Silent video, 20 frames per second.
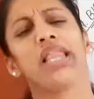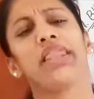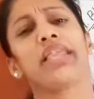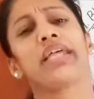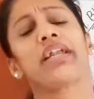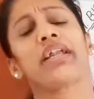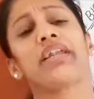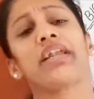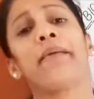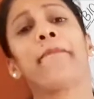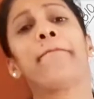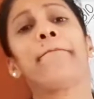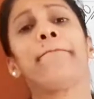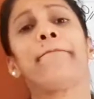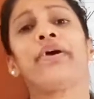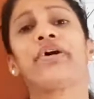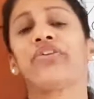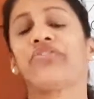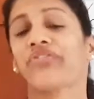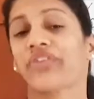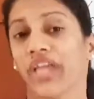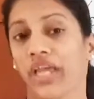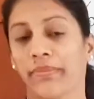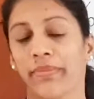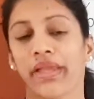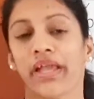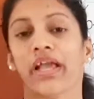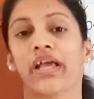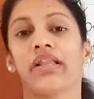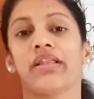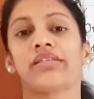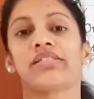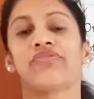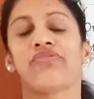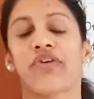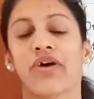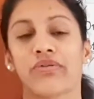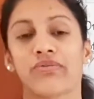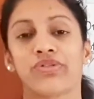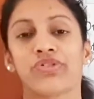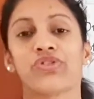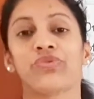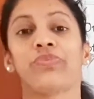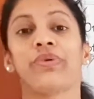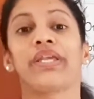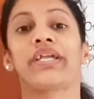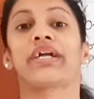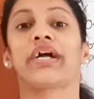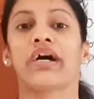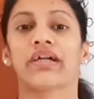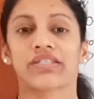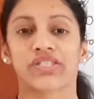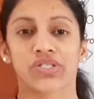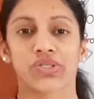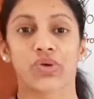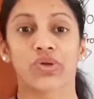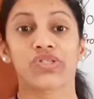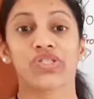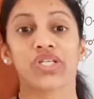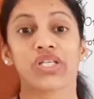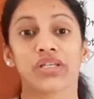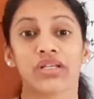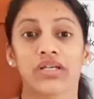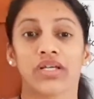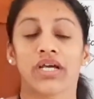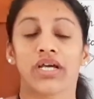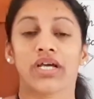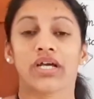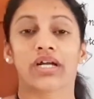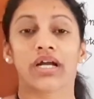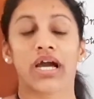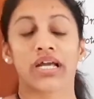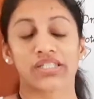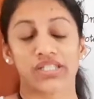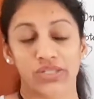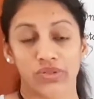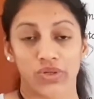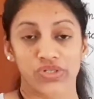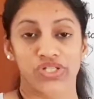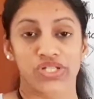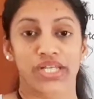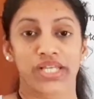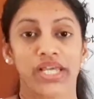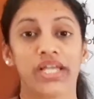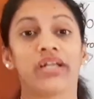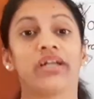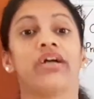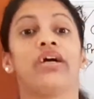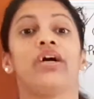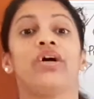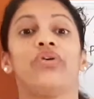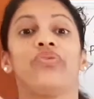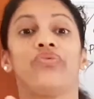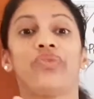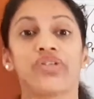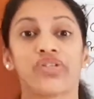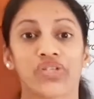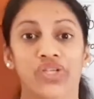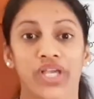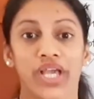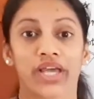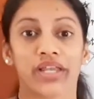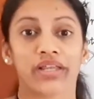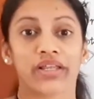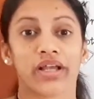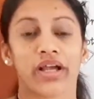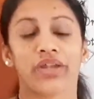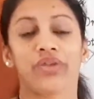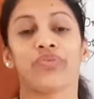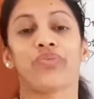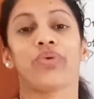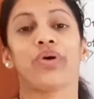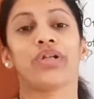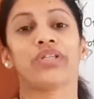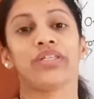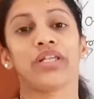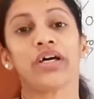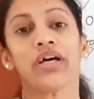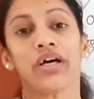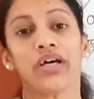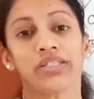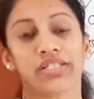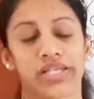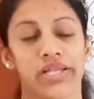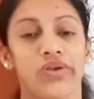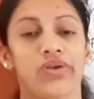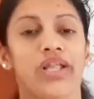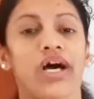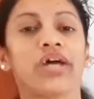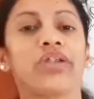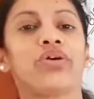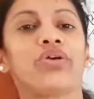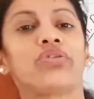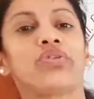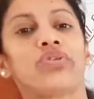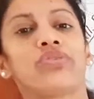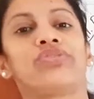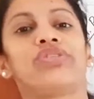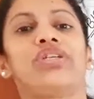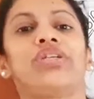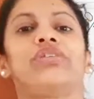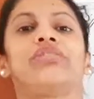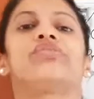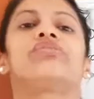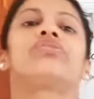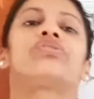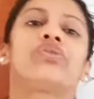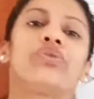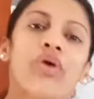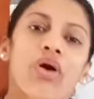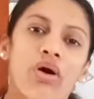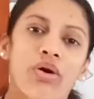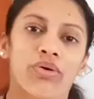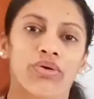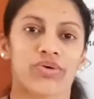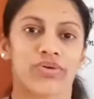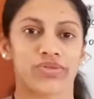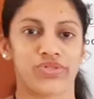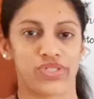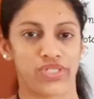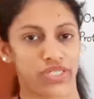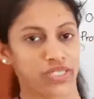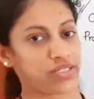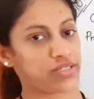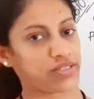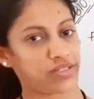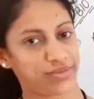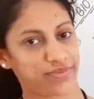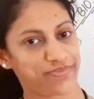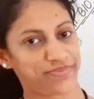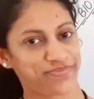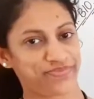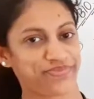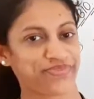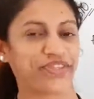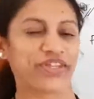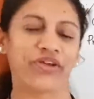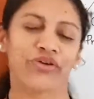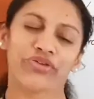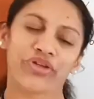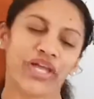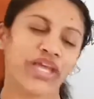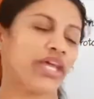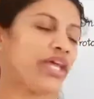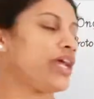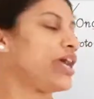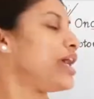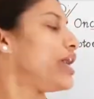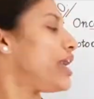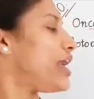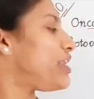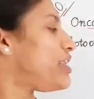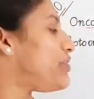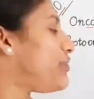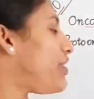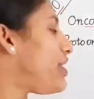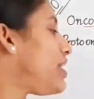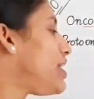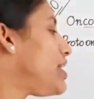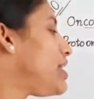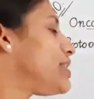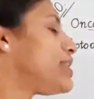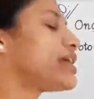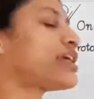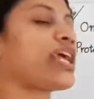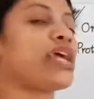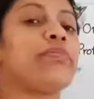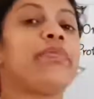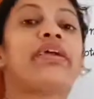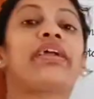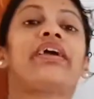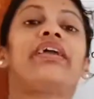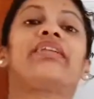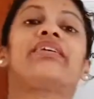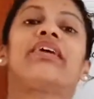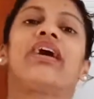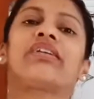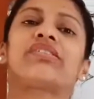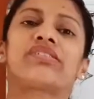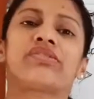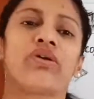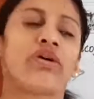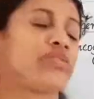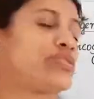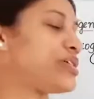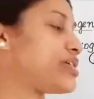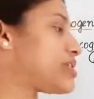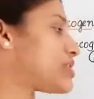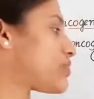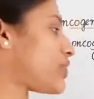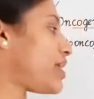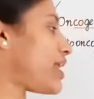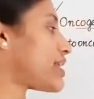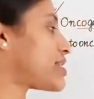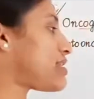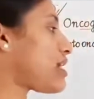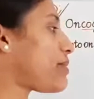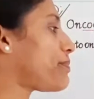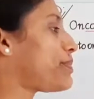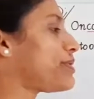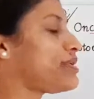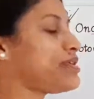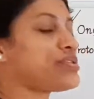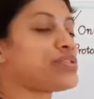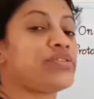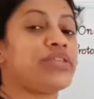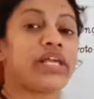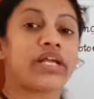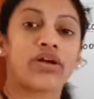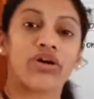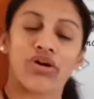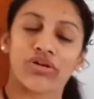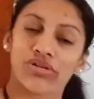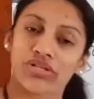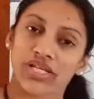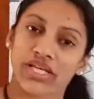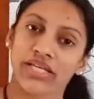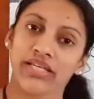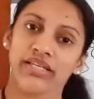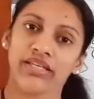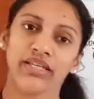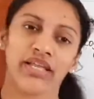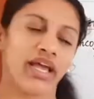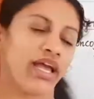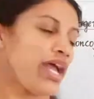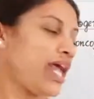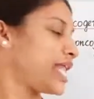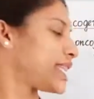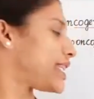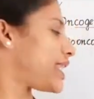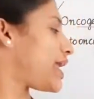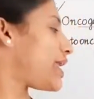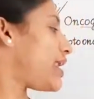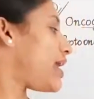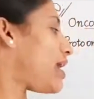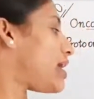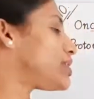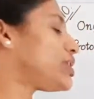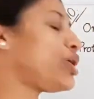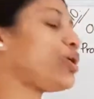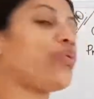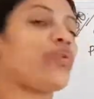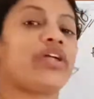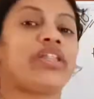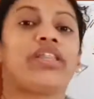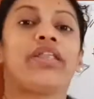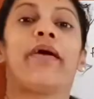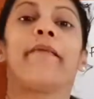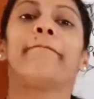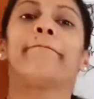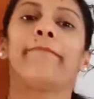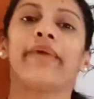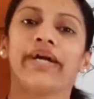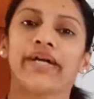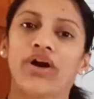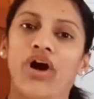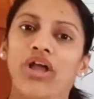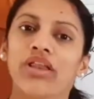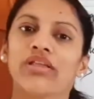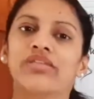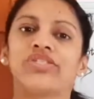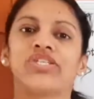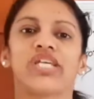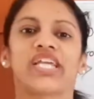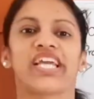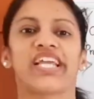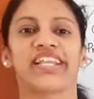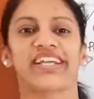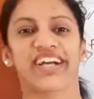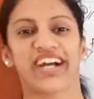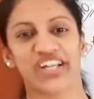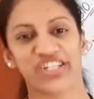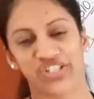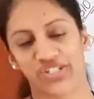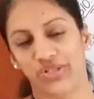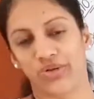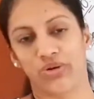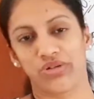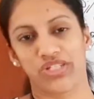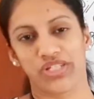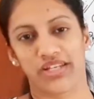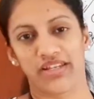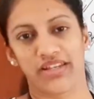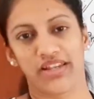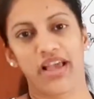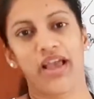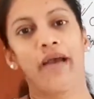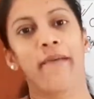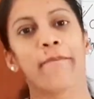There are a number of chemicals found to be carcinogenic, which can convert the cellular oncogenes to oncogenes. Okay. Anyway, the chemical carcinogens, one example is nicotine. Then other one, biological carcinogen.